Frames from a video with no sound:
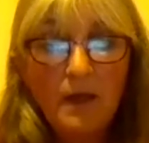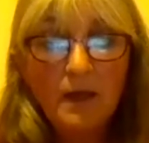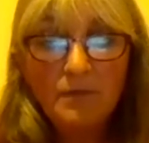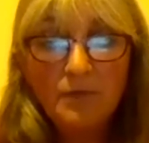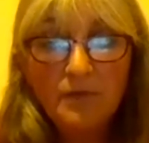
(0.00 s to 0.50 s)

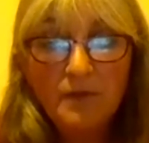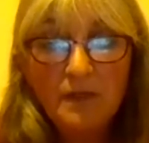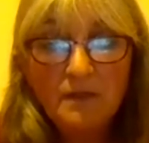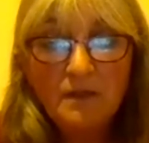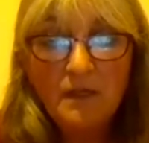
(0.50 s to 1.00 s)
And the
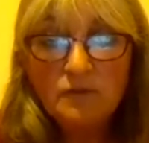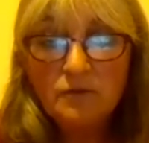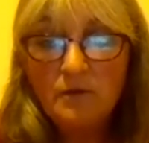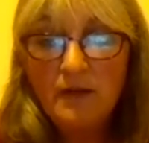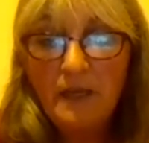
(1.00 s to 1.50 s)

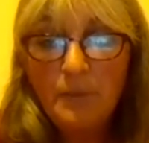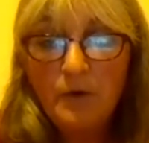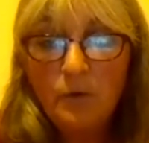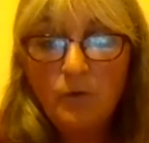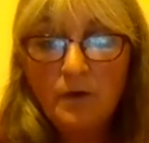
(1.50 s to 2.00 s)
International
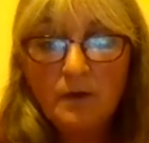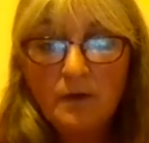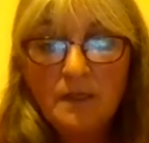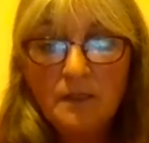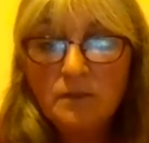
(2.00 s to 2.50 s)
Labour
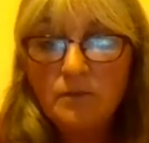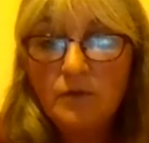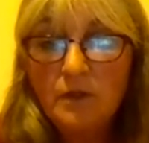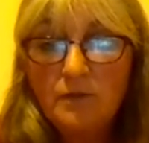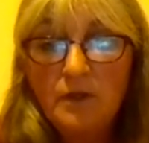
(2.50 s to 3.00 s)

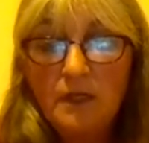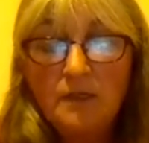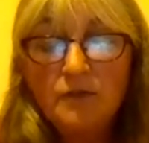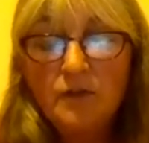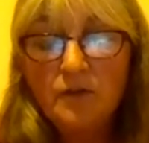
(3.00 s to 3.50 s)
Organization
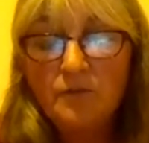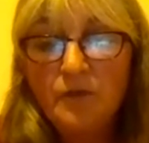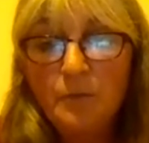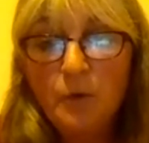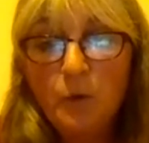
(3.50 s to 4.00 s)
released a
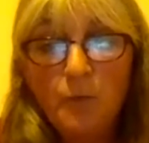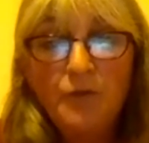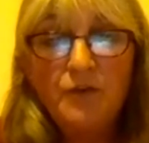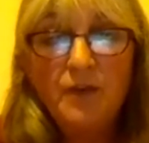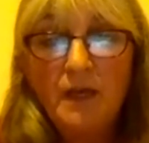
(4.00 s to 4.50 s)
report
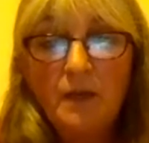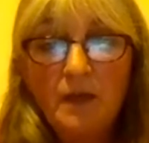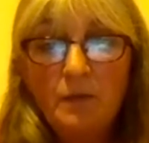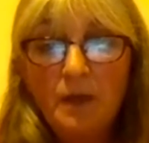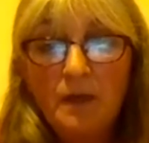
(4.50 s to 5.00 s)
today.
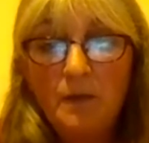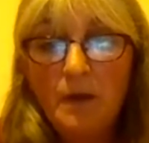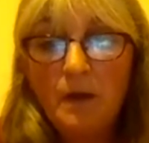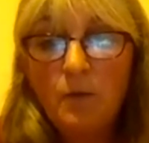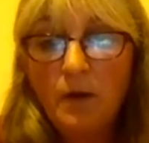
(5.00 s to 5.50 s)
They've been
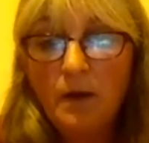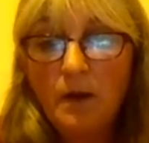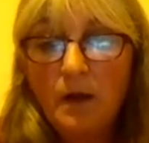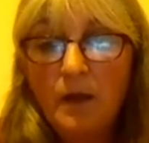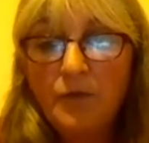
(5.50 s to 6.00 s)
keeping quite a
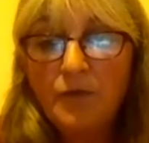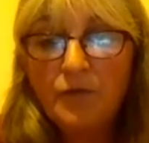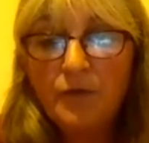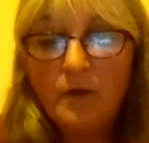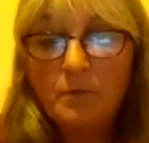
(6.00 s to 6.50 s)

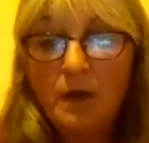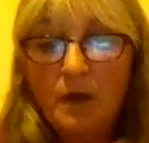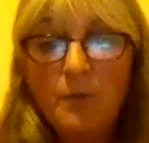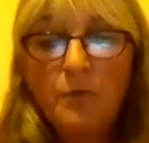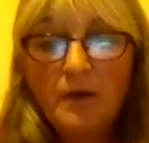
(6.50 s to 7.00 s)
close
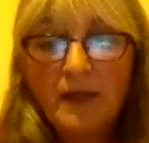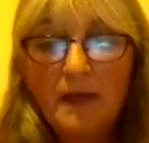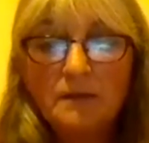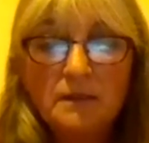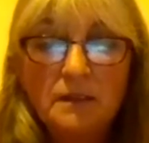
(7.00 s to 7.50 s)
global
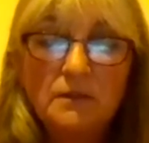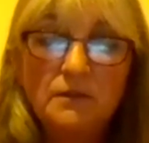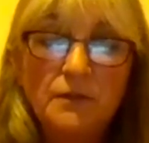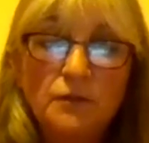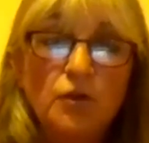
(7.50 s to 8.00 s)
analysis
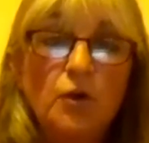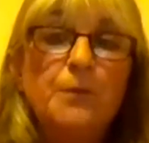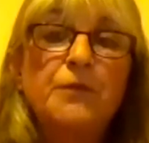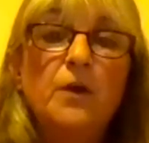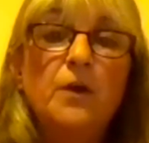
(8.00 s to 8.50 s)
of the
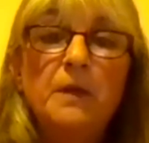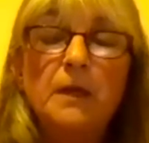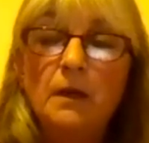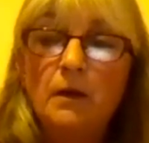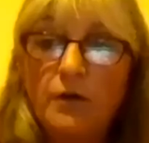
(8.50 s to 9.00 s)
jobs that are
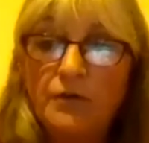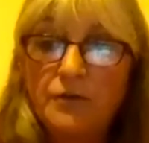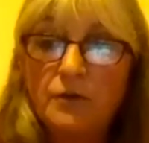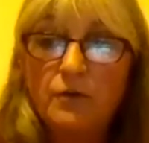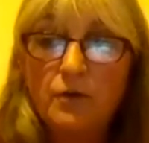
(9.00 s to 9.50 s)
being lost
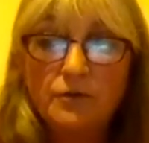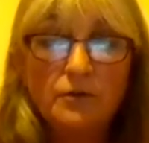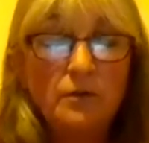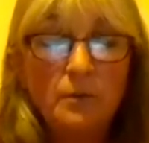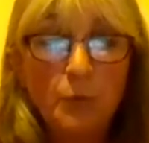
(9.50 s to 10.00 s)
across
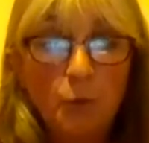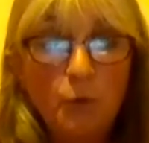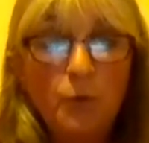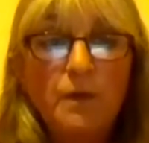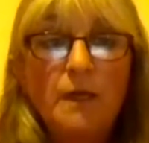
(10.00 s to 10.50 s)
the
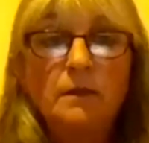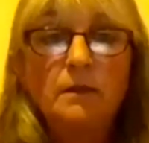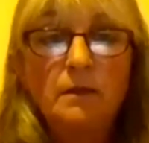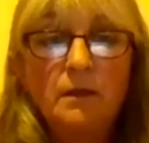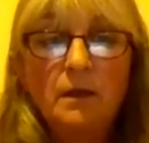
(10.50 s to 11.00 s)
board.
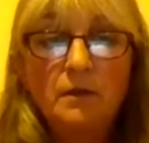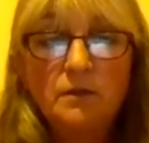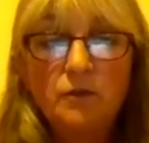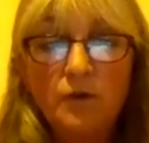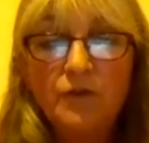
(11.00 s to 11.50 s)
And, you know, it's
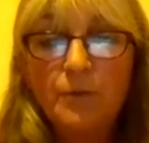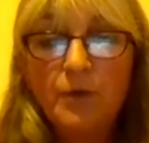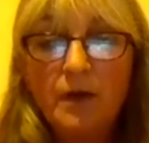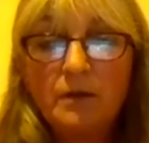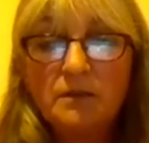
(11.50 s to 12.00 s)
not
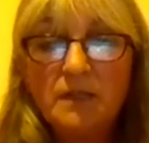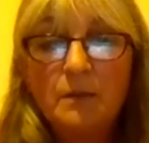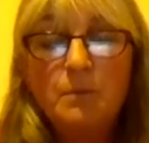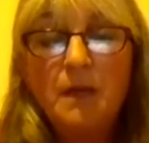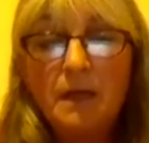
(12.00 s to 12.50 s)
surprising to say
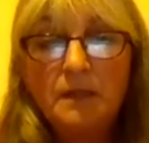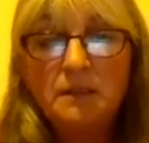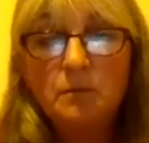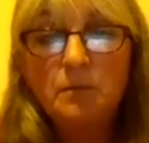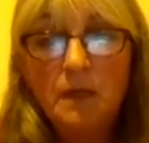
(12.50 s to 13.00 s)

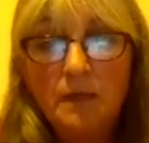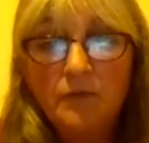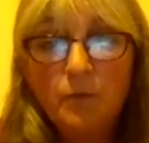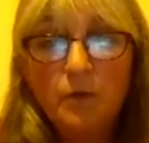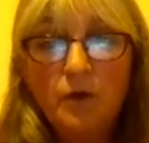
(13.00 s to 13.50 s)
millions and
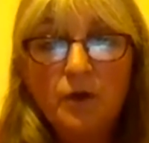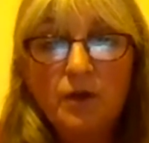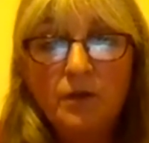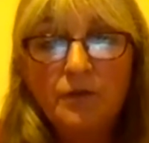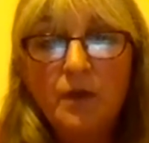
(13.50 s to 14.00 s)
millions of
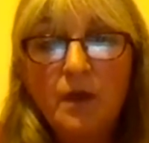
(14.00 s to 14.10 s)
workers